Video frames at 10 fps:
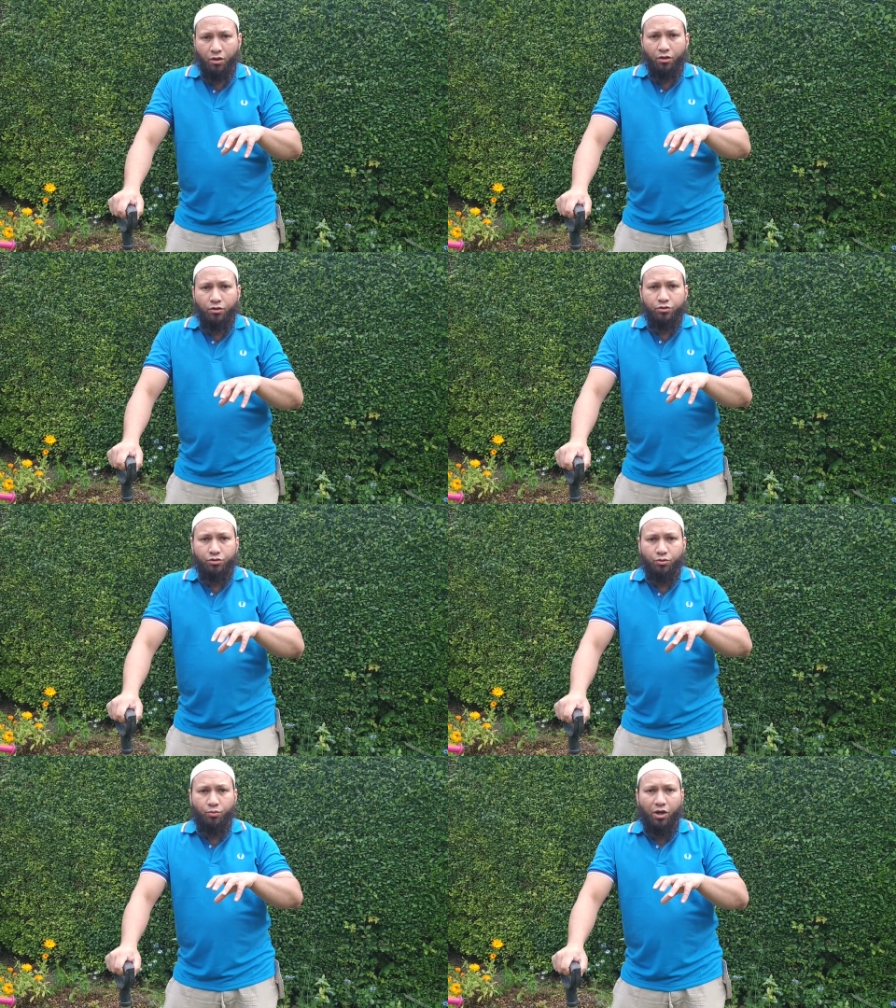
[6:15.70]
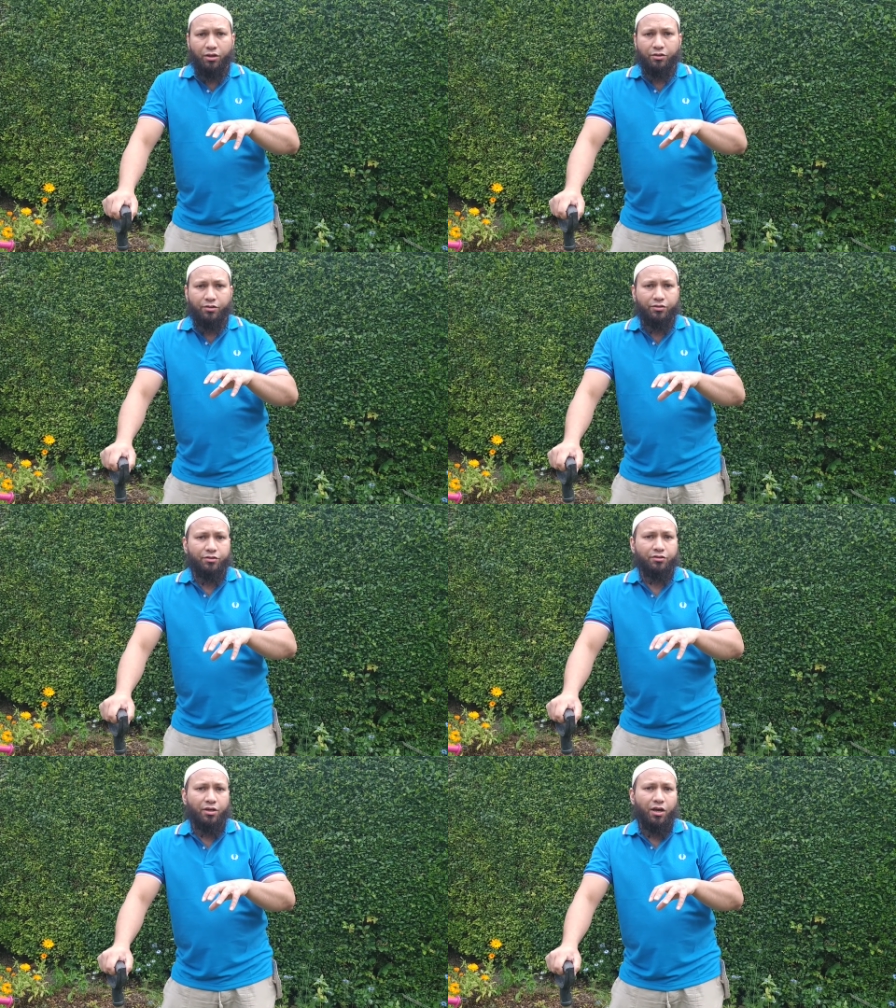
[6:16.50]
So while they're in this
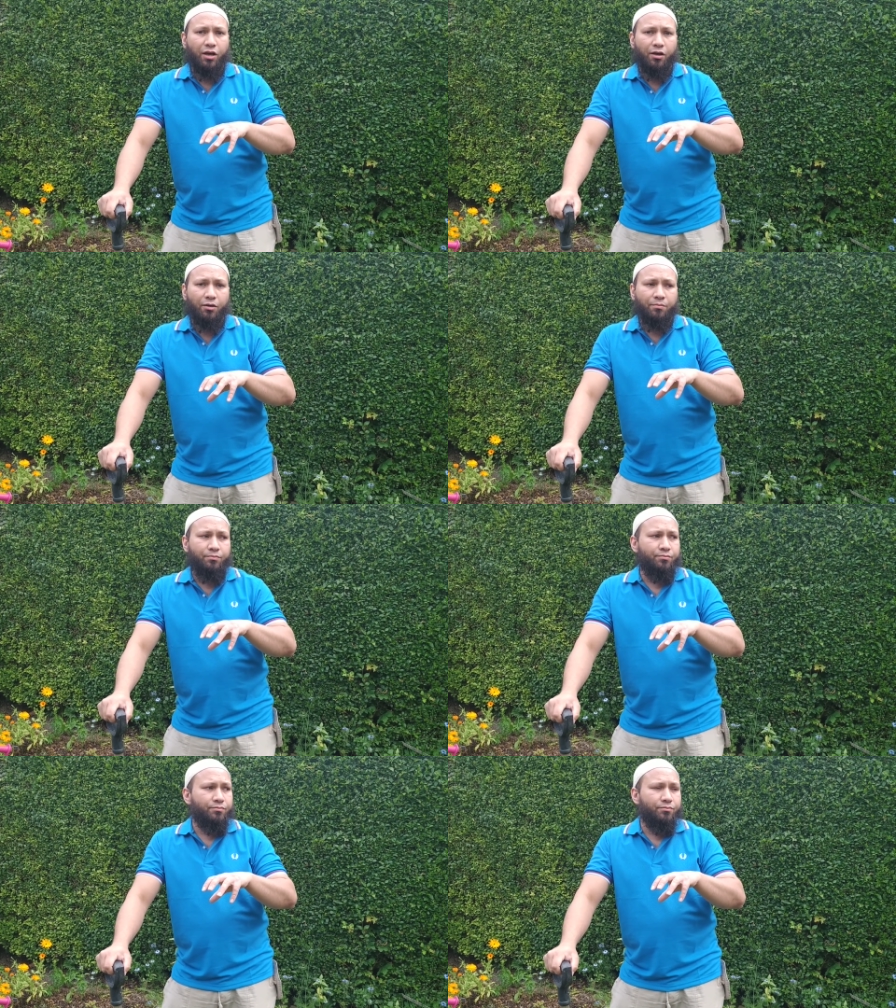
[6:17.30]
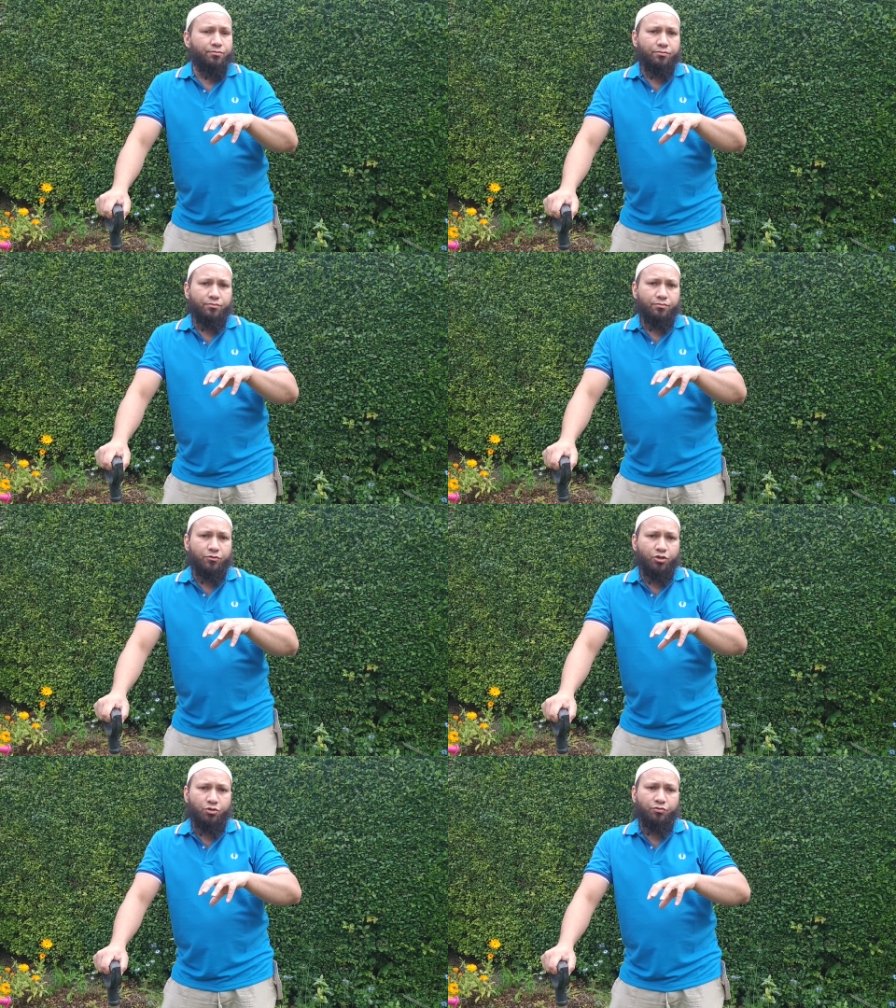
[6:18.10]
um,
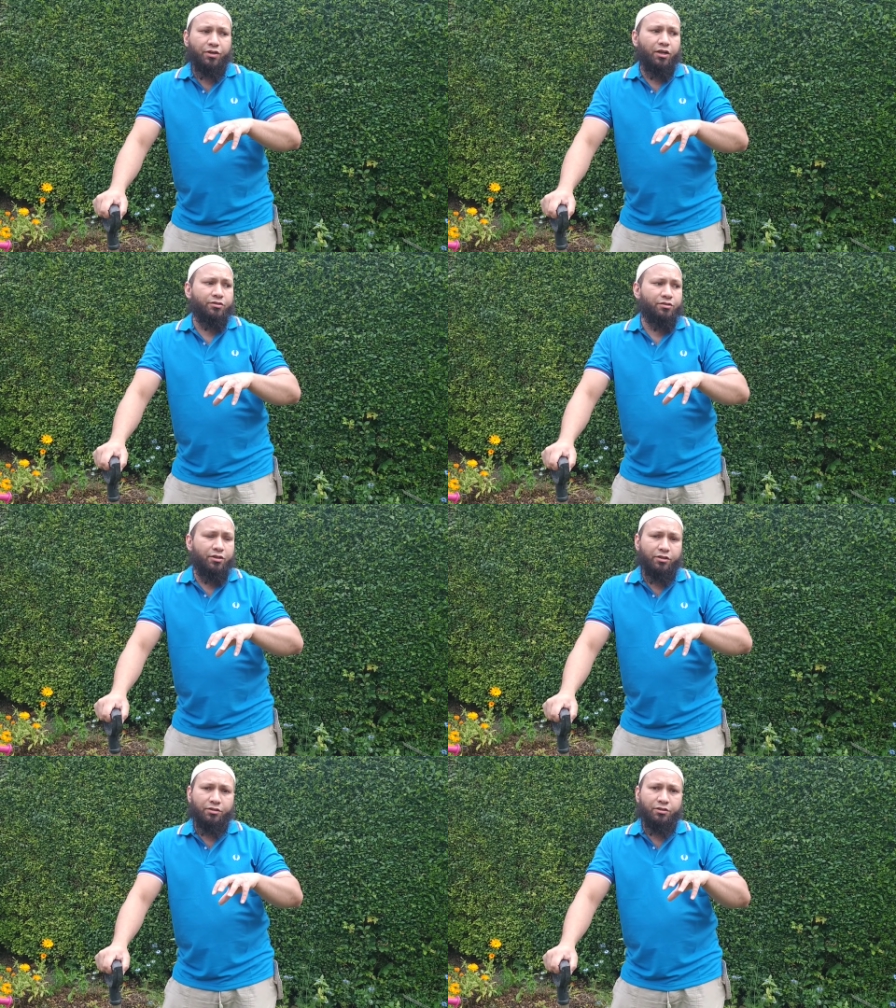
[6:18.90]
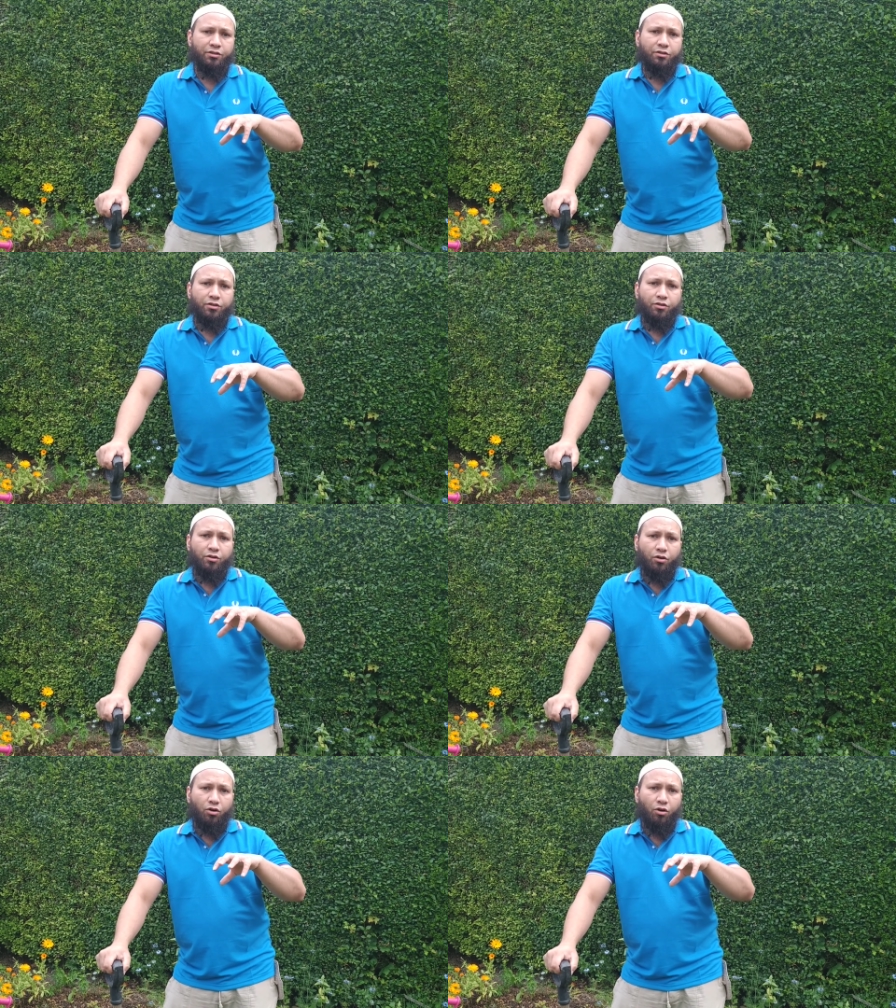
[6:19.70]
juvenile stage
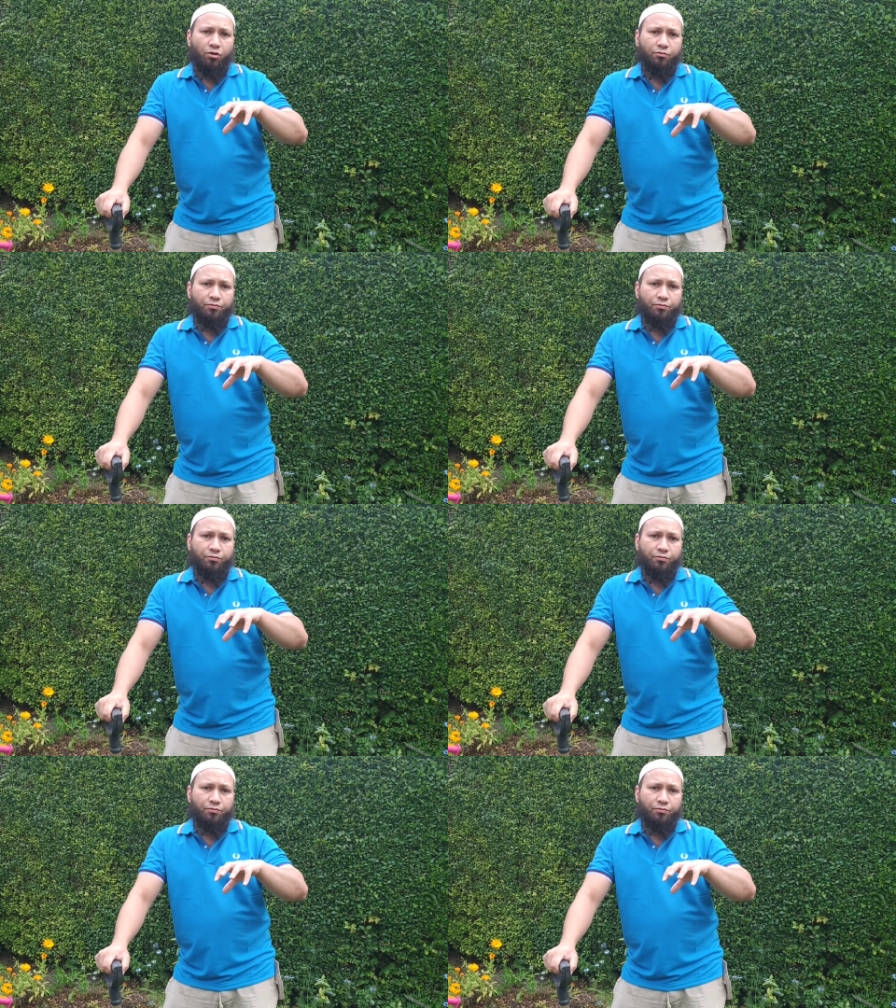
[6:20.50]
of